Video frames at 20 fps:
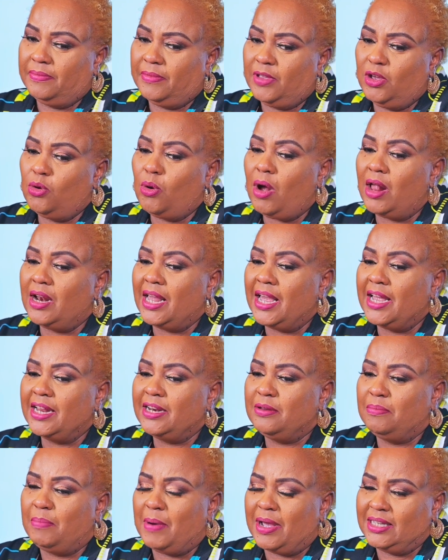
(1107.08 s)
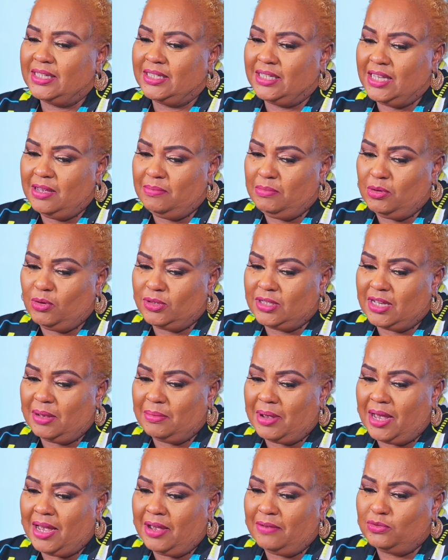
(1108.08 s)
I'll end by saying, because I
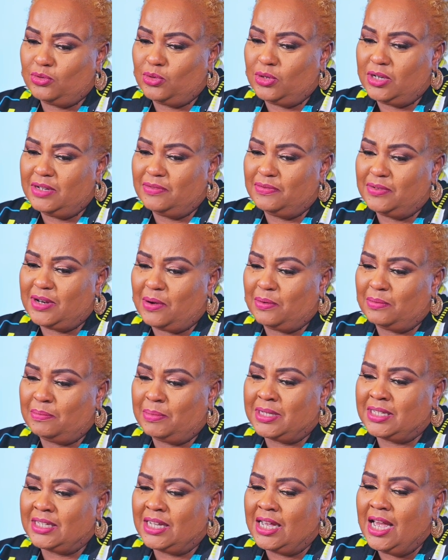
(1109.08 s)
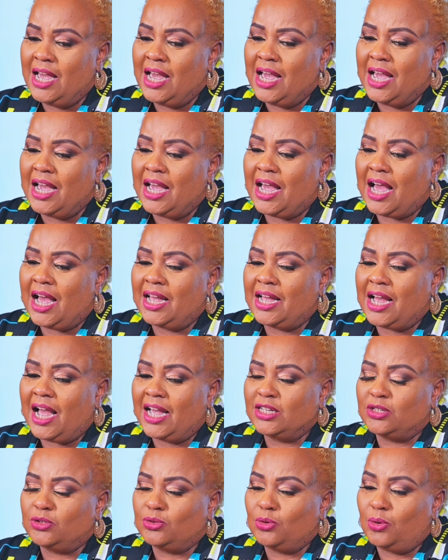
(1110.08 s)
have to leave now, but I
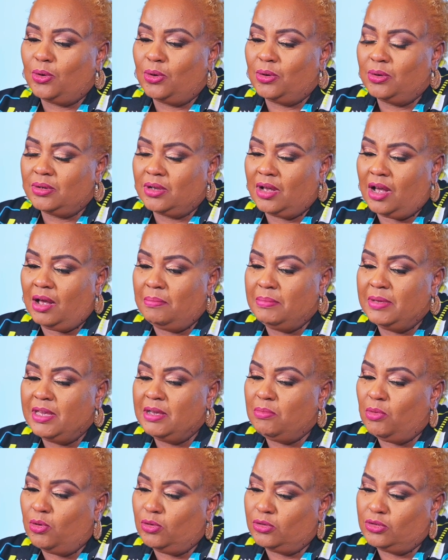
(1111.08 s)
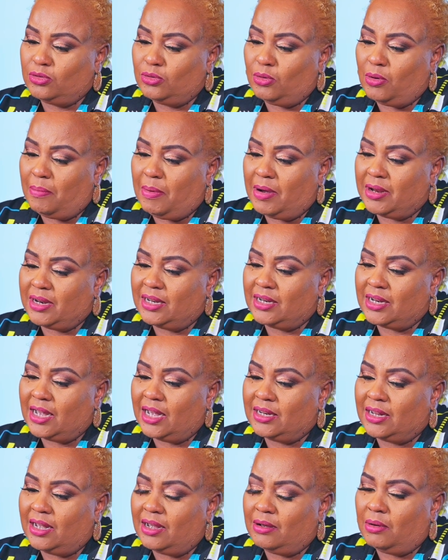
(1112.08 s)
saw a meme also about
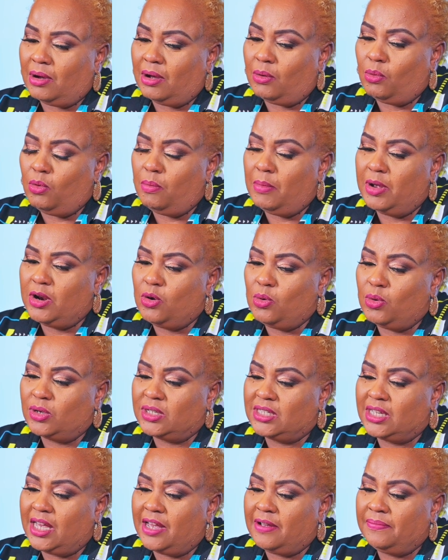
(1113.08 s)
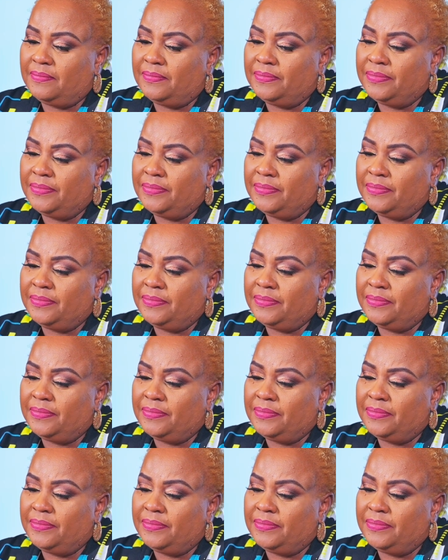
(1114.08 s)
a woman who was saying,